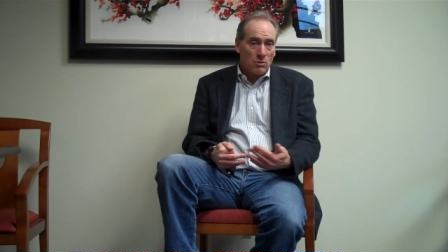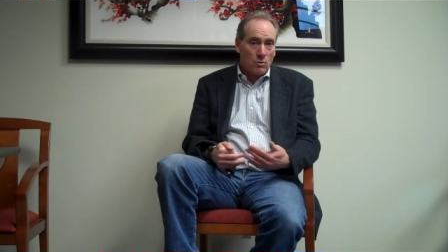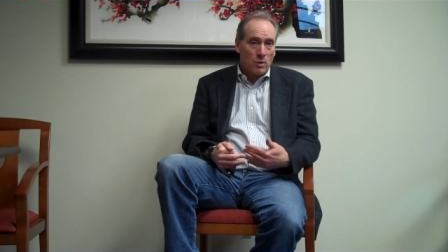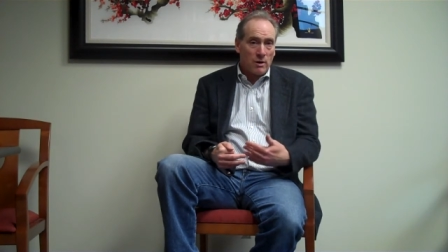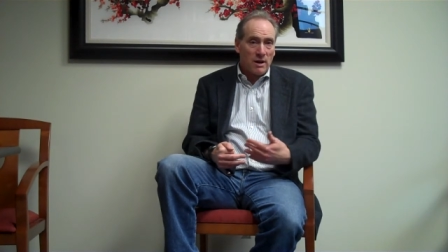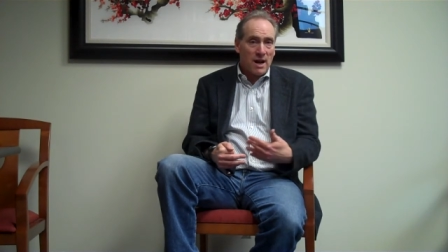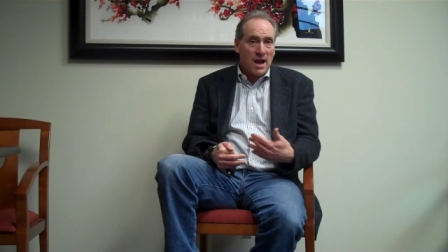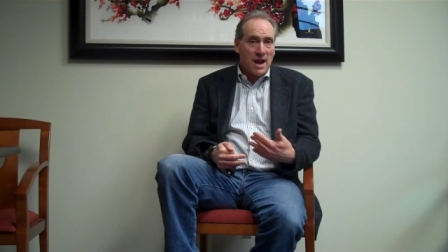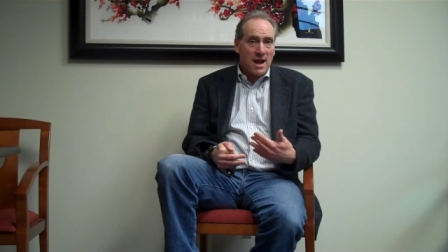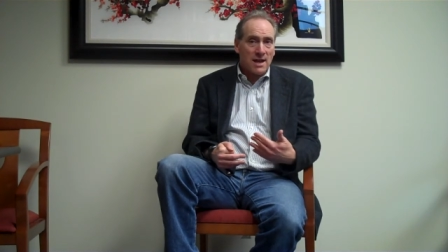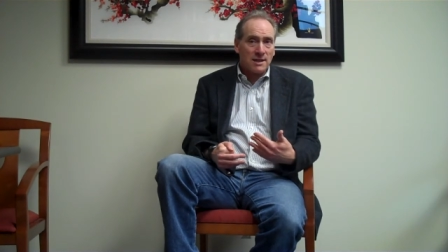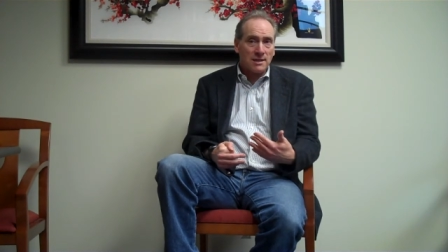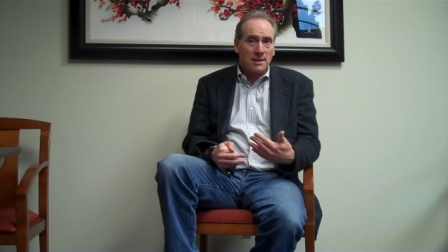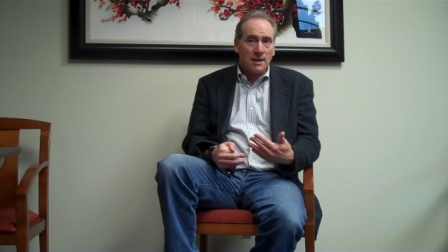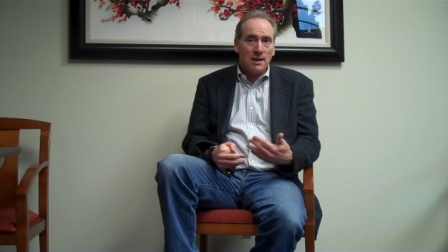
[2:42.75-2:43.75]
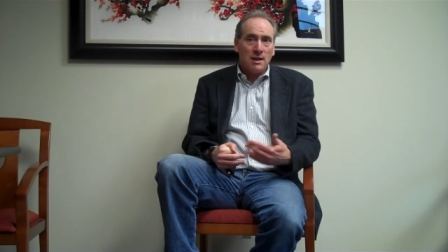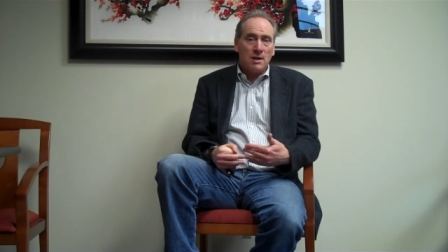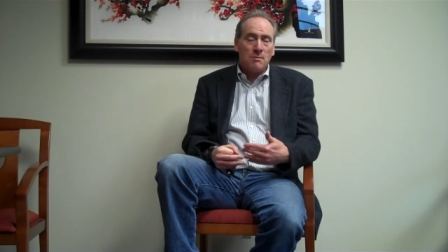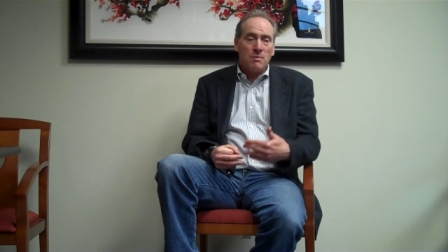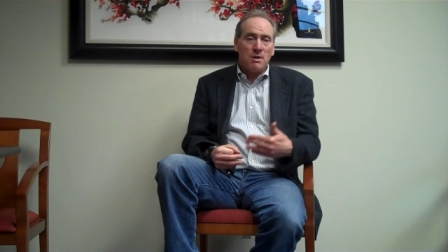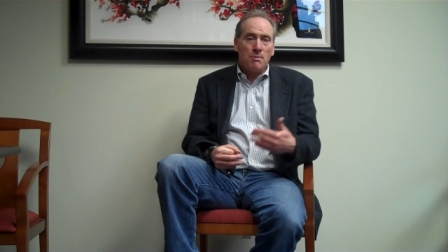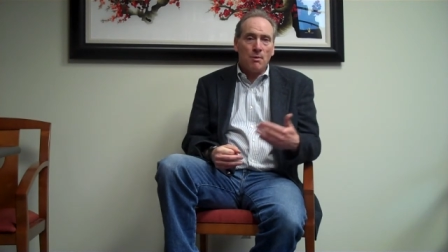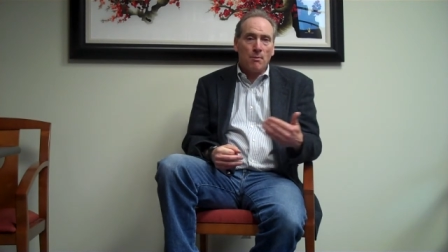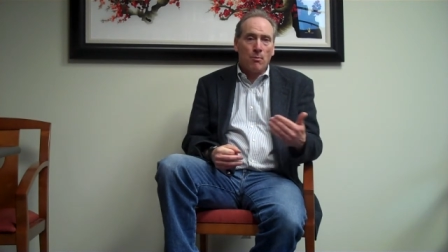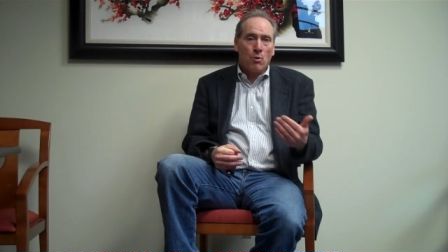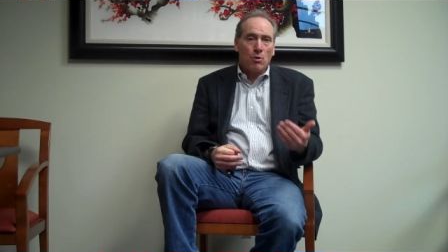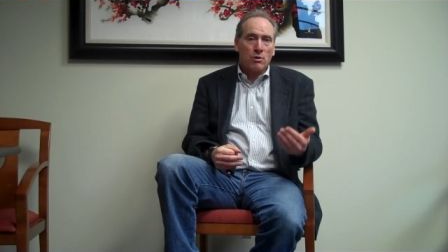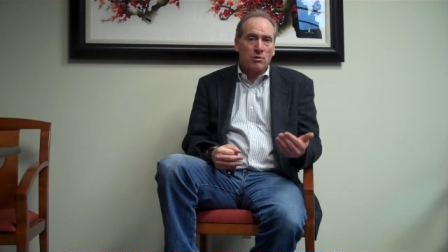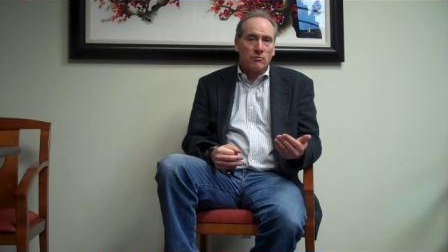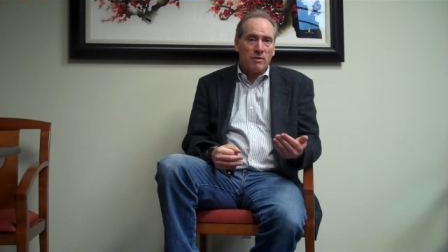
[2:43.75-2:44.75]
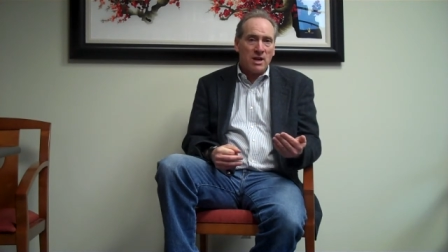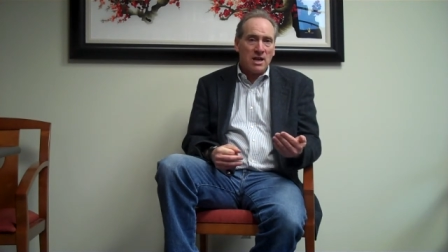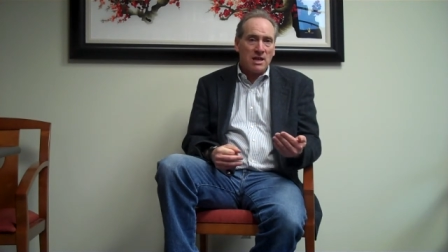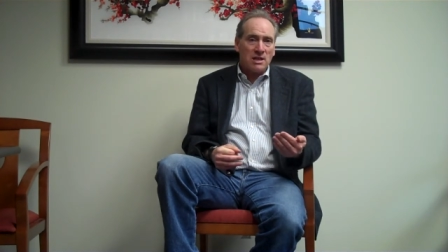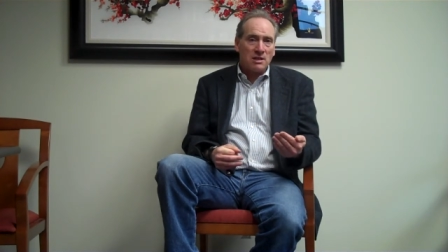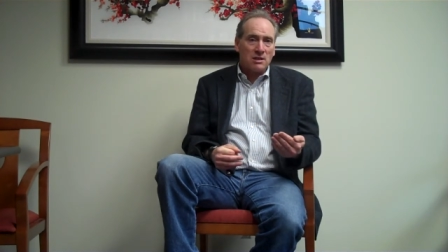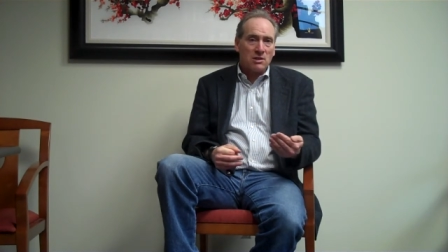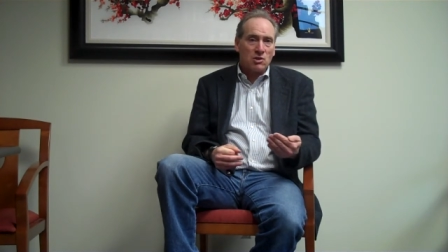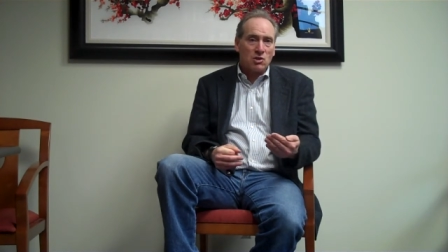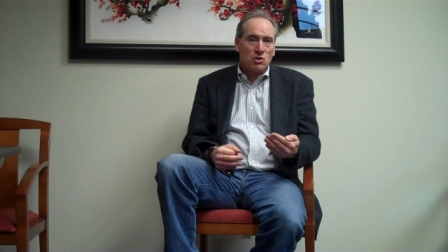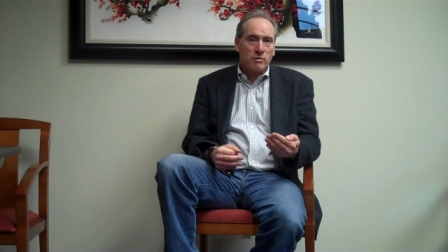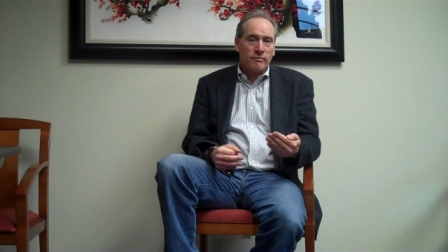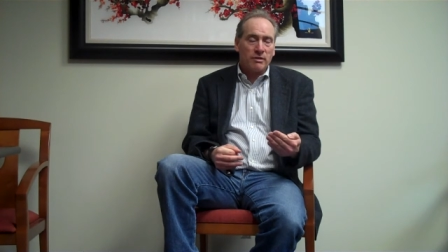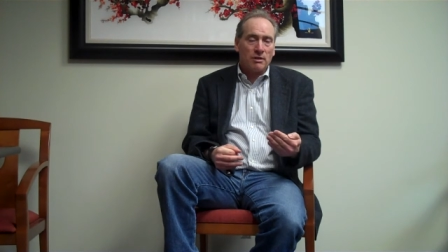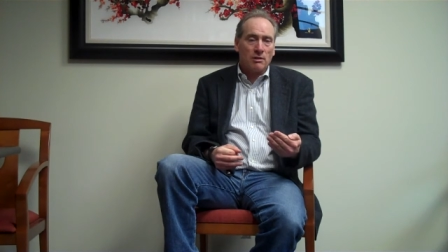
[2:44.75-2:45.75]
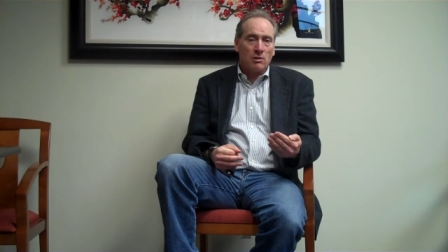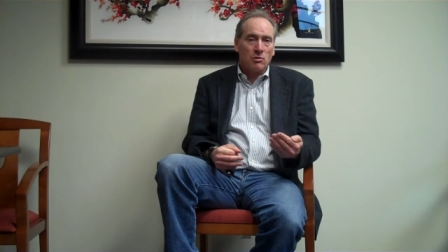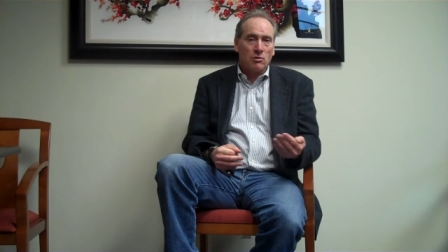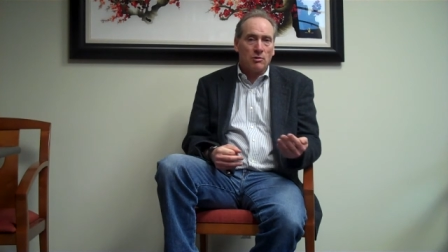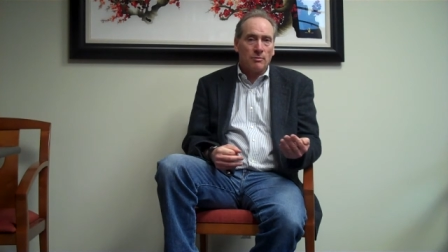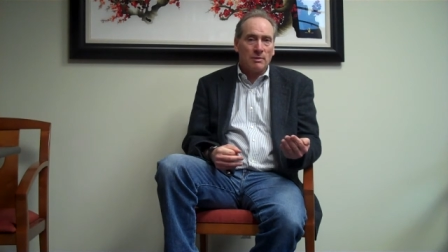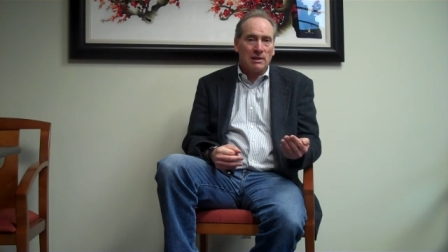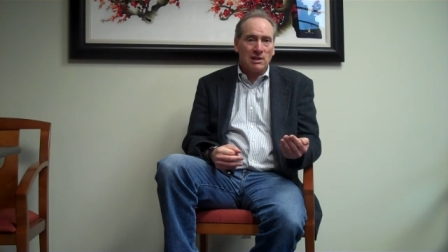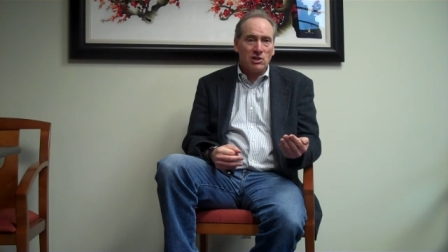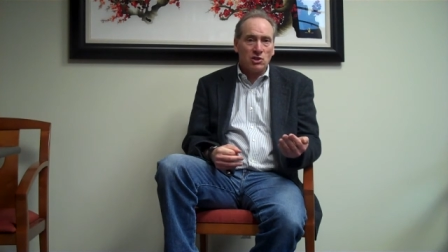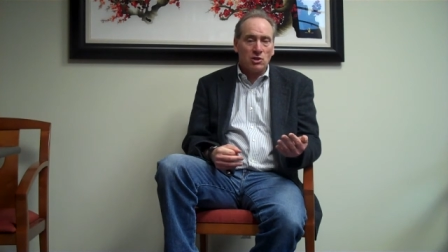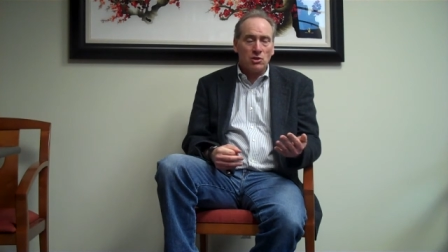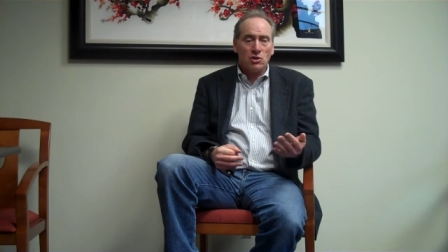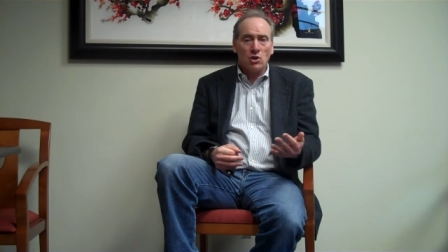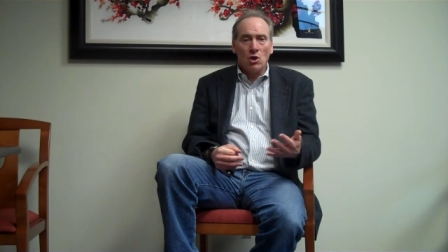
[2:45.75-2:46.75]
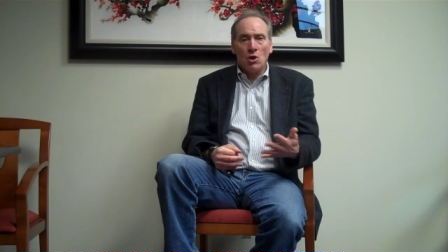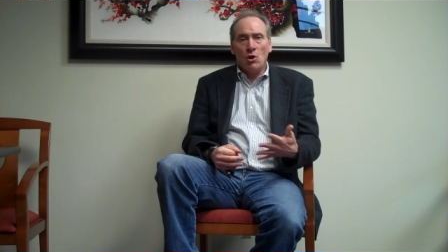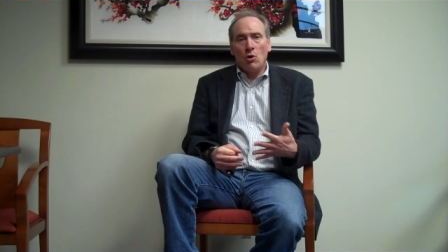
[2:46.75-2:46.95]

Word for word: Whereas people born and raised and serving in local militias